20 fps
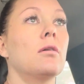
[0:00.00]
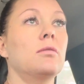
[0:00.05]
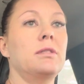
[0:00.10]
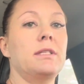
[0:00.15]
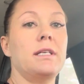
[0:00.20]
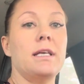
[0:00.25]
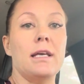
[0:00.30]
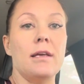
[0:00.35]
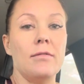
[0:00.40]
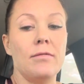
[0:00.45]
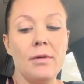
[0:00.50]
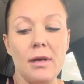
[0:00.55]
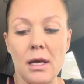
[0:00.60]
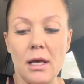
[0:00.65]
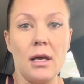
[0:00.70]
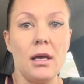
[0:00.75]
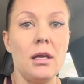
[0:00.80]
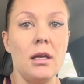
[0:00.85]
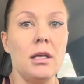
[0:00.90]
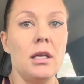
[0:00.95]

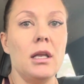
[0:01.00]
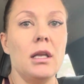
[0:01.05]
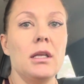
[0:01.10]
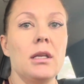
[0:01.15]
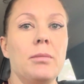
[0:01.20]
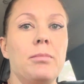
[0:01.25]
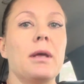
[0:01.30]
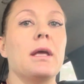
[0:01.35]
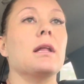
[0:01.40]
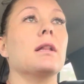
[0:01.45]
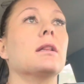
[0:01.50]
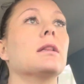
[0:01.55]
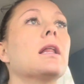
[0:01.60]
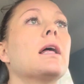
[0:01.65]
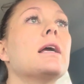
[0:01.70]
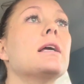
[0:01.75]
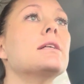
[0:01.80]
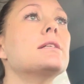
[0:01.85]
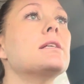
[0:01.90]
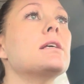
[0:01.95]
TV, being
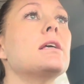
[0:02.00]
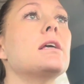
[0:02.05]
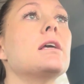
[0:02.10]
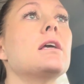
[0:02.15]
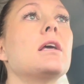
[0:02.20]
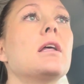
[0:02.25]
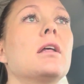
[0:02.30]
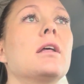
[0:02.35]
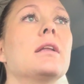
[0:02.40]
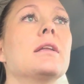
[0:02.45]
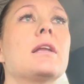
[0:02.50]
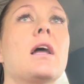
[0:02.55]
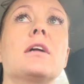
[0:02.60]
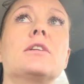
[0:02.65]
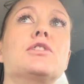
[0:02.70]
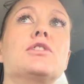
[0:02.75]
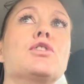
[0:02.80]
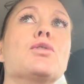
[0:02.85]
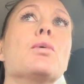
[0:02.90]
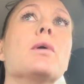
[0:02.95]
lazy and
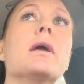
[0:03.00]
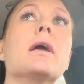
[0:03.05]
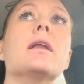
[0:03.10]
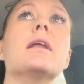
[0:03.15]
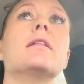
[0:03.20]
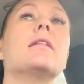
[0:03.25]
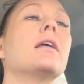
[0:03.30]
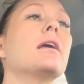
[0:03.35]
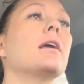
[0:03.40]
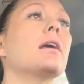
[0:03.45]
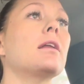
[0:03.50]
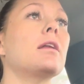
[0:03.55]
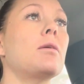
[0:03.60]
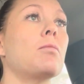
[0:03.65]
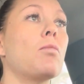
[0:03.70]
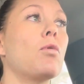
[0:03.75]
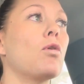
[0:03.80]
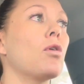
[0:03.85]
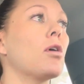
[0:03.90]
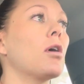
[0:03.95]
not doing anything
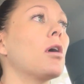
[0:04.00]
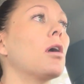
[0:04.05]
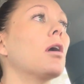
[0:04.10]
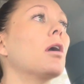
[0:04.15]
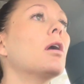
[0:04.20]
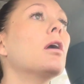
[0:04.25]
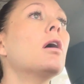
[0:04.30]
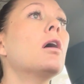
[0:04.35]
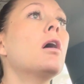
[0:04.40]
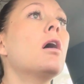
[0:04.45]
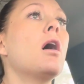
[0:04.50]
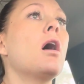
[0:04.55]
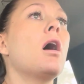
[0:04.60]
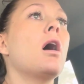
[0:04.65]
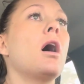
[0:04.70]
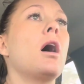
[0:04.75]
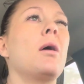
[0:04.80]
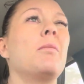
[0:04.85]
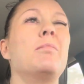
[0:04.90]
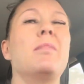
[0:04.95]
anymore.
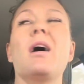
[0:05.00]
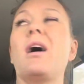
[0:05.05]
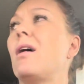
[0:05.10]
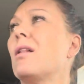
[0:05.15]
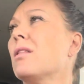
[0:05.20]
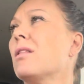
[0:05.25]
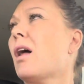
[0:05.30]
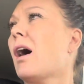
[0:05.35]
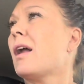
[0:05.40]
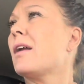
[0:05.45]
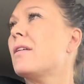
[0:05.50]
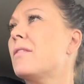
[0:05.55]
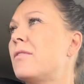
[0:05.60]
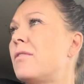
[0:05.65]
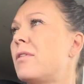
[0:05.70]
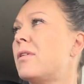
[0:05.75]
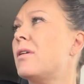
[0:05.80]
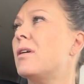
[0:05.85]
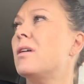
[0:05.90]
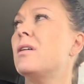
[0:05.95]
A lot of
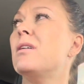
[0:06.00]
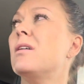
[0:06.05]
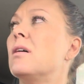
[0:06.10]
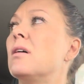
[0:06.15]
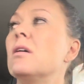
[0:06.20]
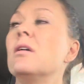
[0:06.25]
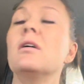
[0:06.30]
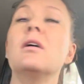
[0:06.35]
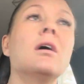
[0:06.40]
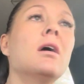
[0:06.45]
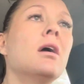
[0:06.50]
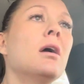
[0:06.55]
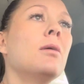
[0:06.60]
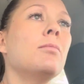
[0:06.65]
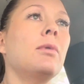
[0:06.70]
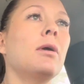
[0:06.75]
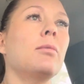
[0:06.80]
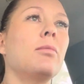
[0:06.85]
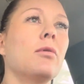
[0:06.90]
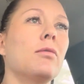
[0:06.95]

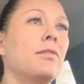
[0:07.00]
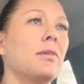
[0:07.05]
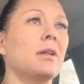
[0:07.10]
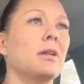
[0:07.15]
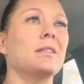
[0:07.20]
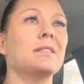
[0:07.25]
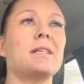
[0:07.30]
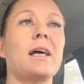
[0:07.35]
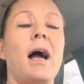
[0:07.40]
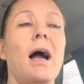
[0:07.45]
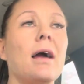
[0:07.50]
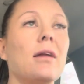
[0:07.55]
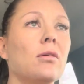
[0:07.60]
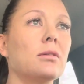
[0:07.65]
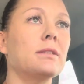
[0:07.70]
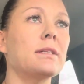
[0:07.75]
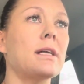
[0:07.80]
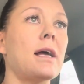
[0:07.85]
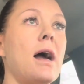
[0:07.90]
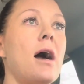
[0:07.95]
people feel
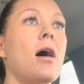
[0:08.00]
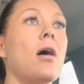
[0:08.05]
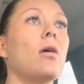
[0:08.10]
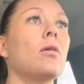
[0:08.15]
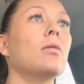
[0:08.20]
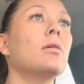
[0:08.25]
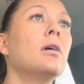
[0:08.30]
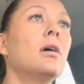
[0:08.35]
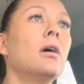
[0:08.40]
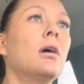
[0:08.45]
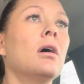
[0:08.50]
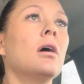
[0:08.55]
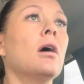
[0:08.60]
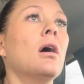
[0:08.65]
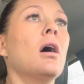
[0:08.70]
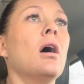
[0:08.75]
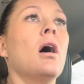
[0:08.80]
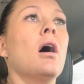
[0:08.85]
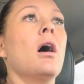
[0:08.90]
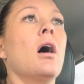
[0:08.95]
entitled now.
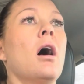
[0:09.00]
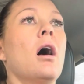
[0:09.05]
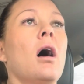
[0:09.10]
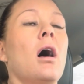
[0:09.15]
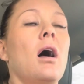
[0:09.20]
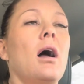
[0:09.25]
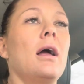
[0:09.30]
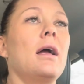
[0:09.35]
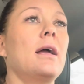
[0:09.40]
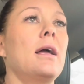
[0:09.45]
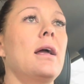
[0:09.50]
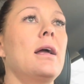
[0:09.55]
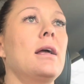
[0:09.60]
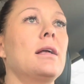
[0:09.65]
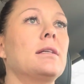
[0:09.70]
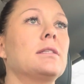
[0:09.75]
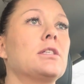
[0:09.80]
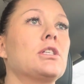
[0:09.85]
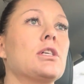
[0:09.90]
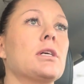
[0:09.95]

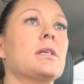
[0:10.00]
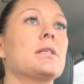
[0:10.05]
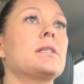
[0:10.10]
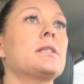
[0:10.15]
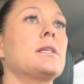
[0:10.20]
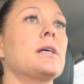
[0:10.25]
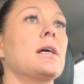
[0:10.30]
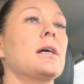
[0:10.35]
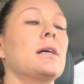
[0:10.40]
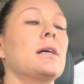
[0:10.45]
It's just